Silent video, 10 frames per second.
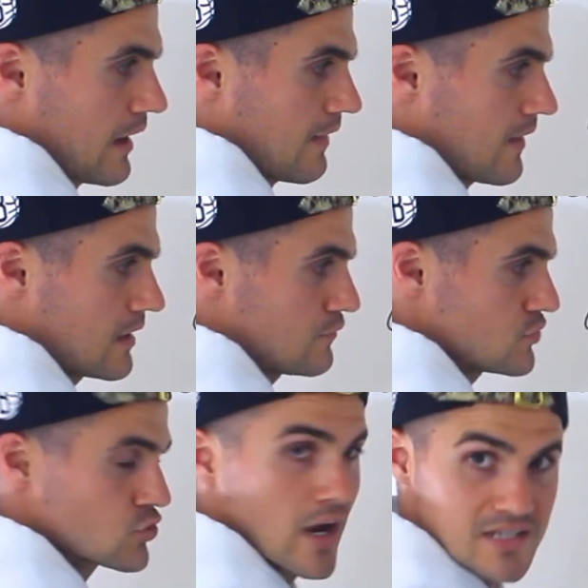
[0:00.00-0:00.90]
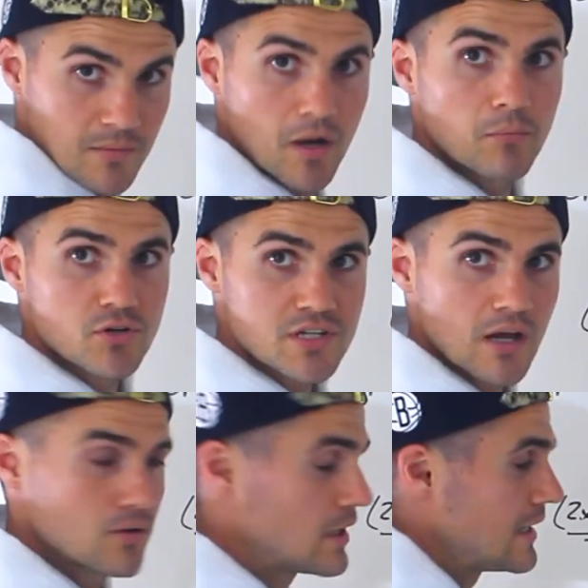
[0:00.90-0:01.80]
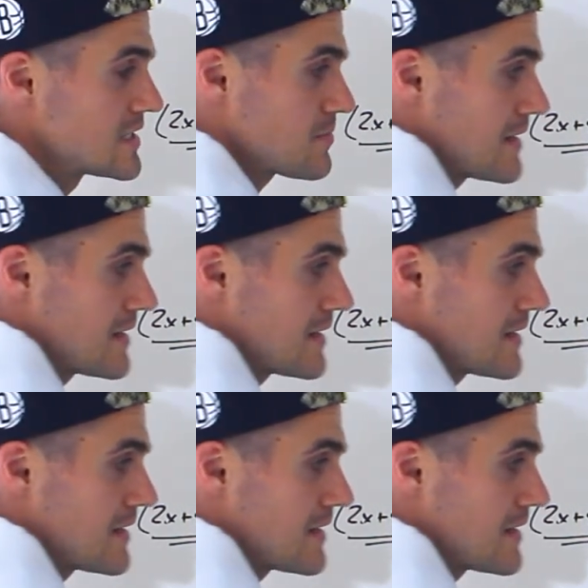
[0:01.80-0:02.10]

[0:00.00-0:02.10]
And then if you try some numbers out, it's